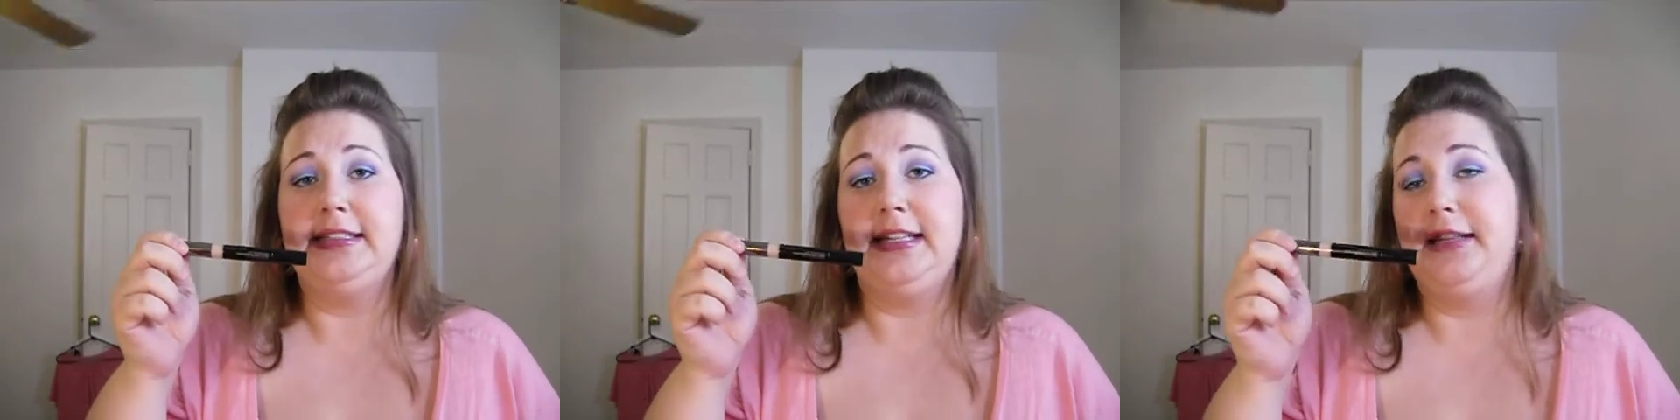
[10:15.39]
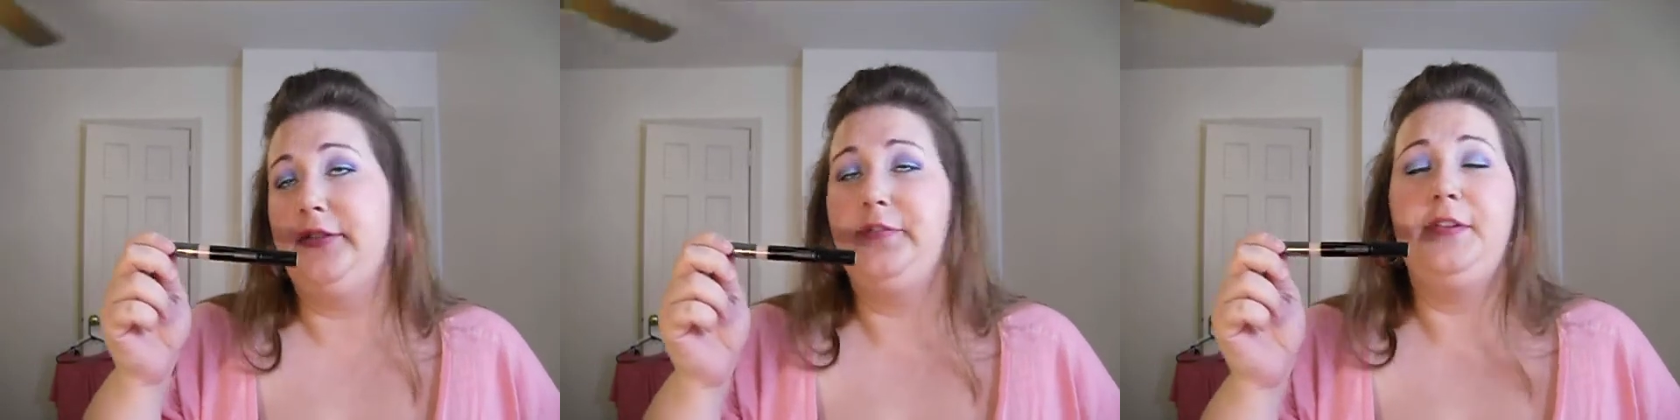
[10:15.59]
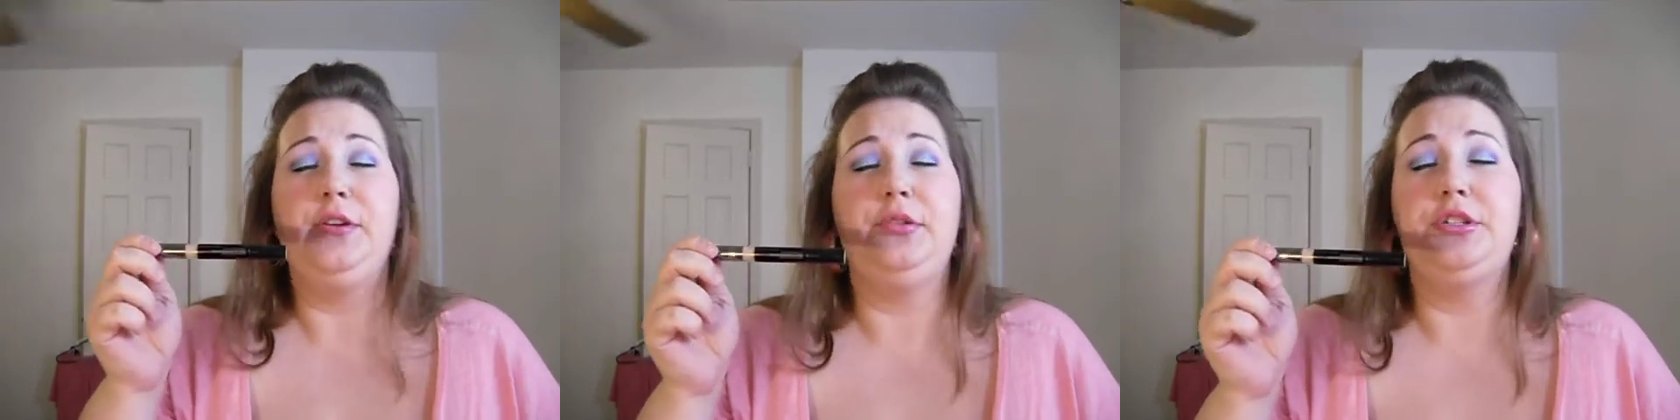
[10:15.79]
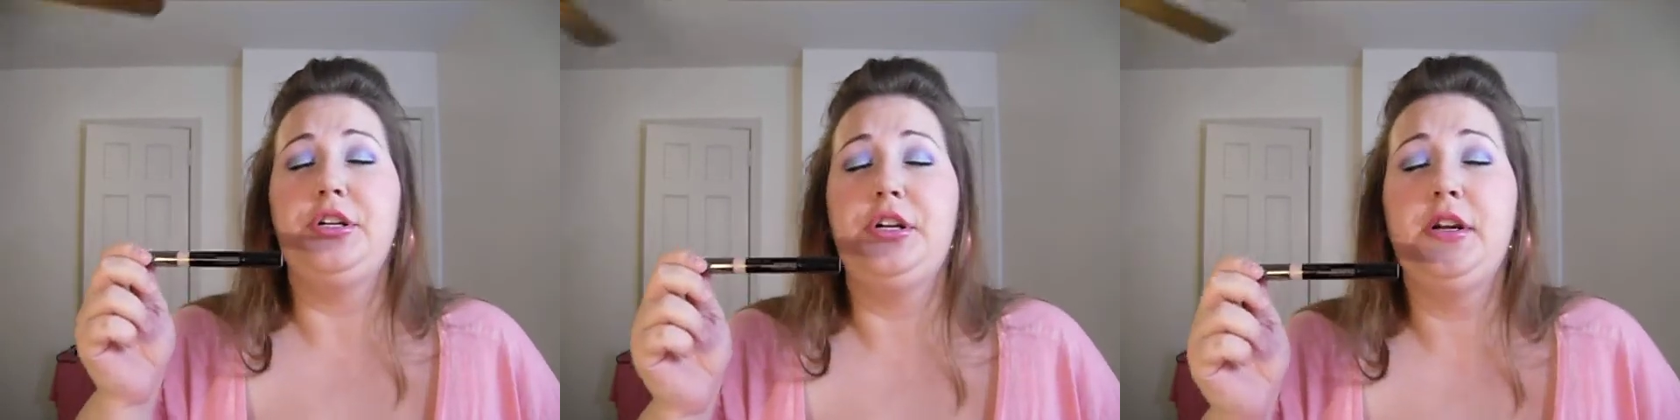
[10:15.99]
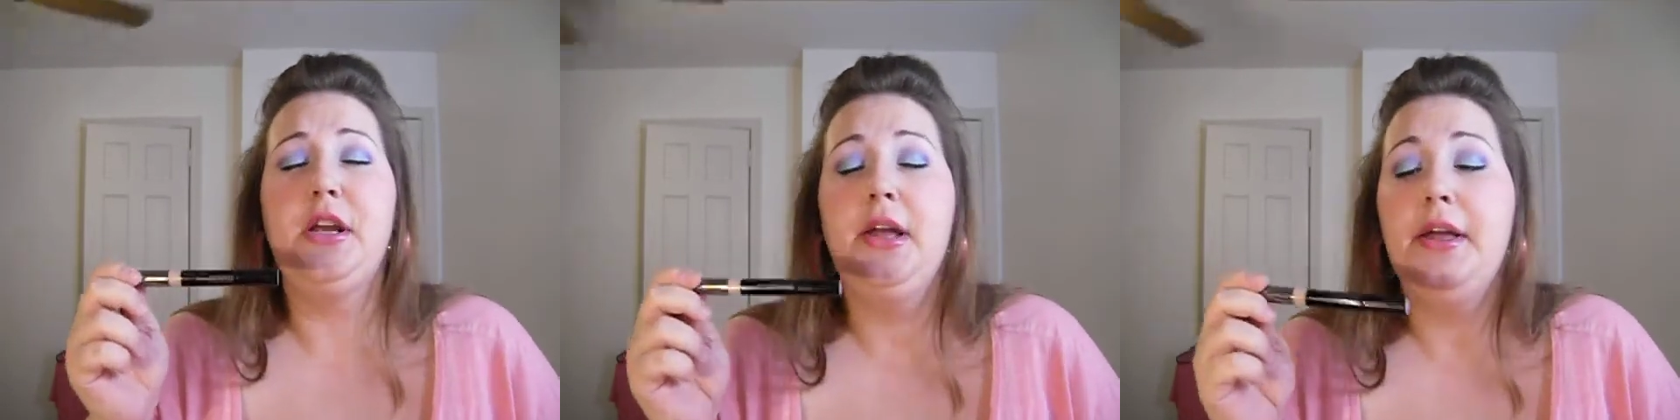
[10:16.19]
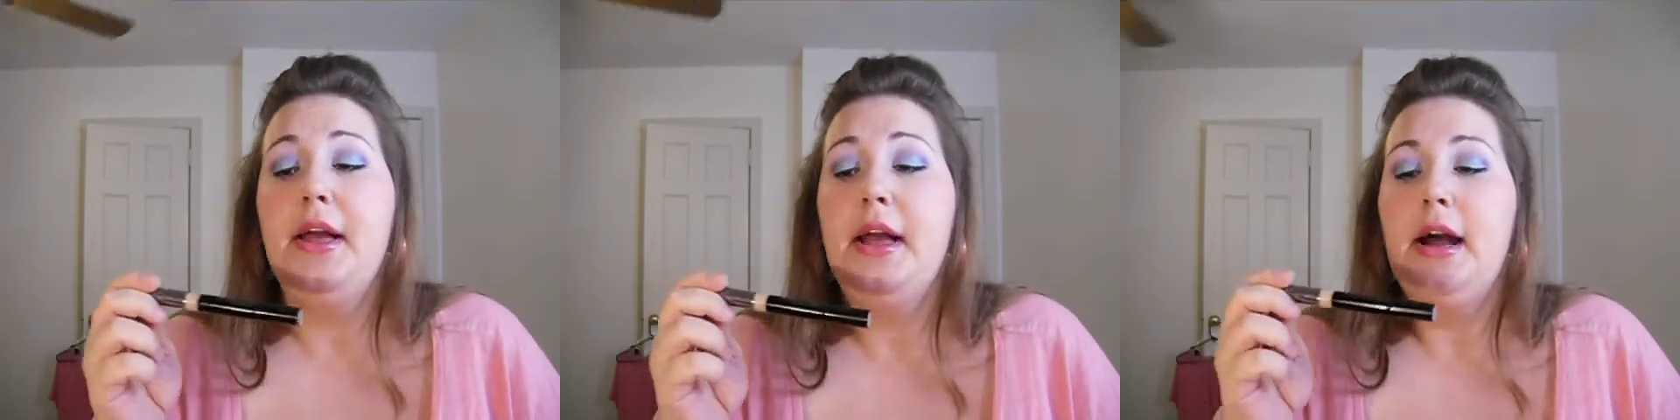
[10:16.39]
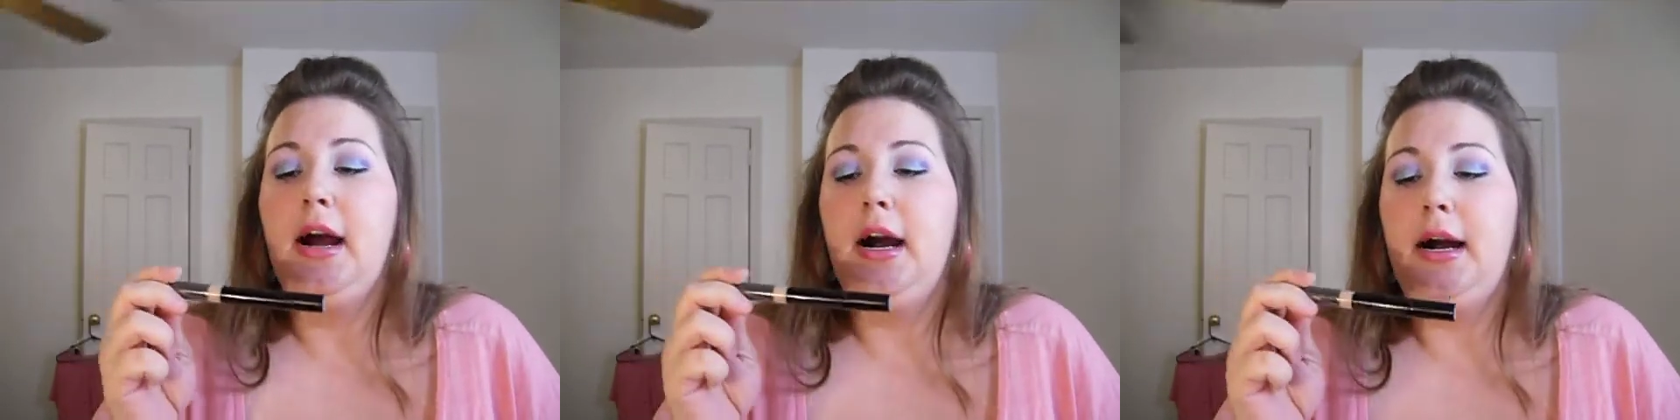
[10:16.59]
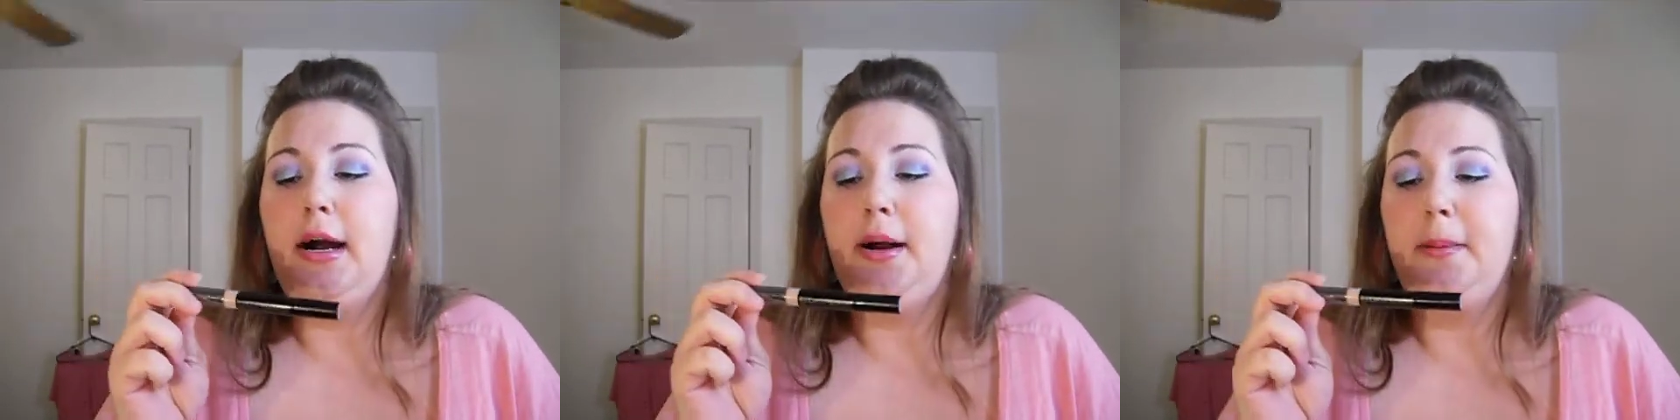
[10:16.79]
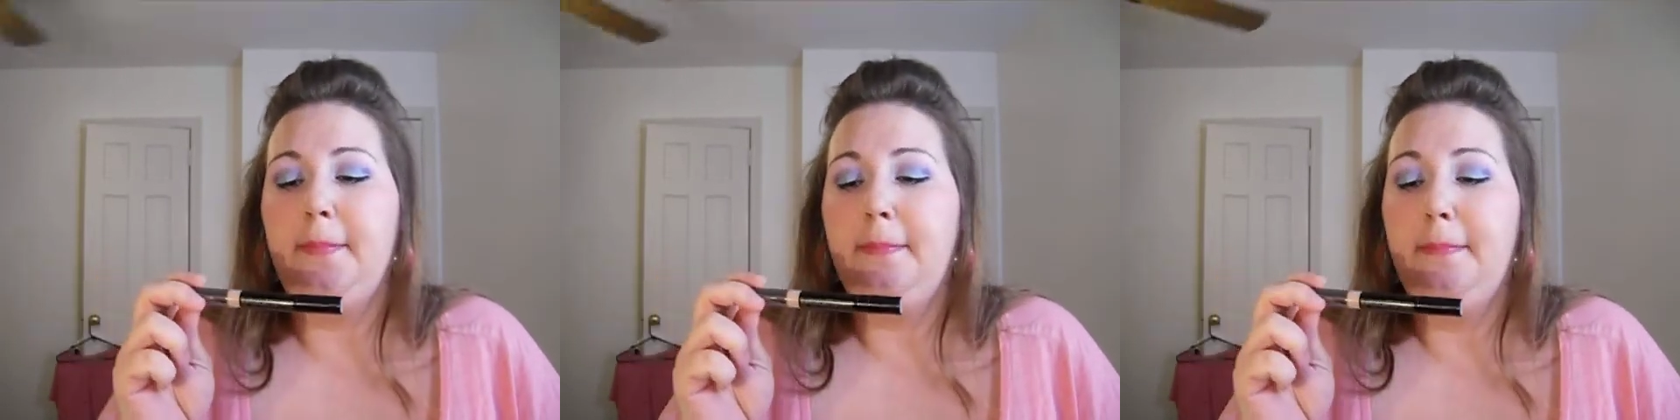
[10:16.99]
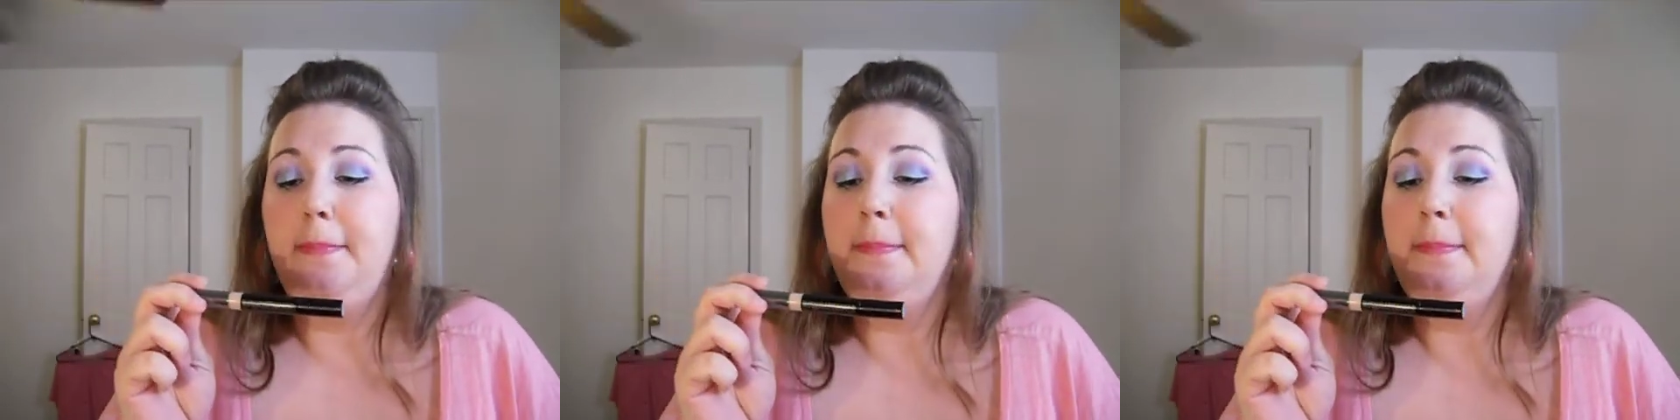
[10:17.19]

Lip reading: in the future. Um,